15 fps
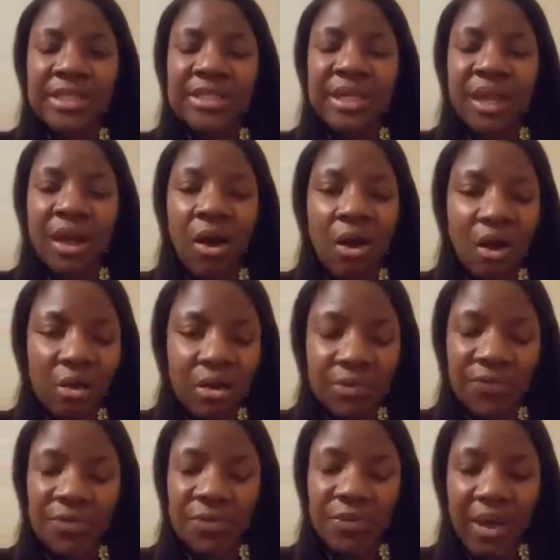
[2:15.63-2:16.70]
to all
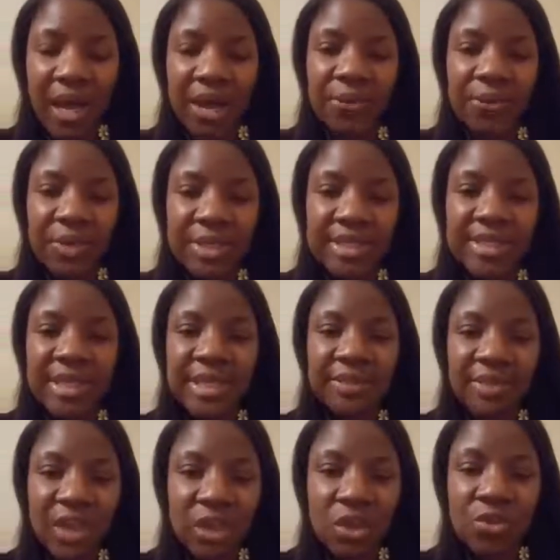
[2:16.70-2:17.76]
of you, I want to say
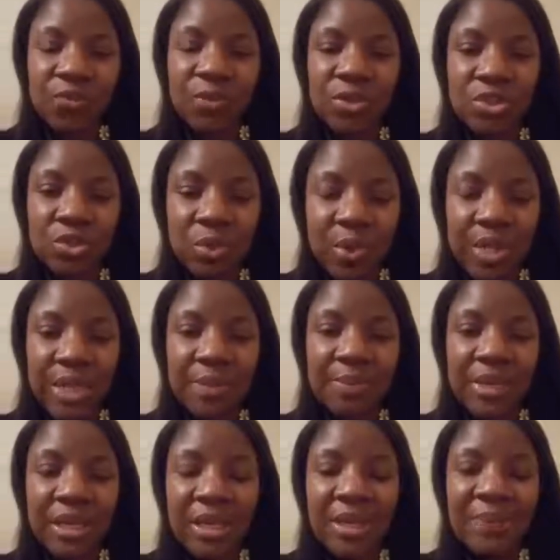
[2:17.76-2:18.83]
thank you for
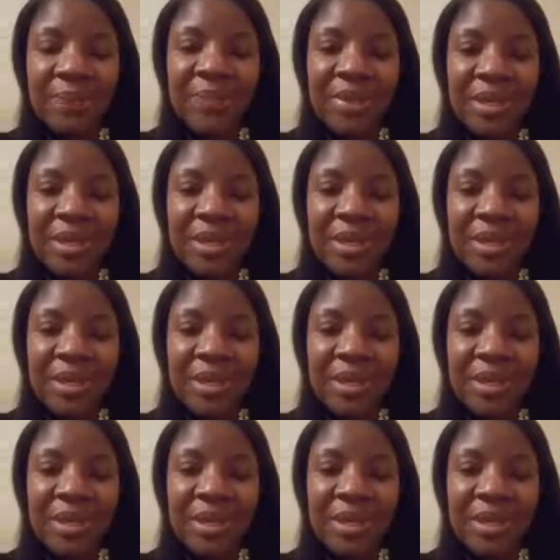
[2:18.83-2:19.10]
joining me.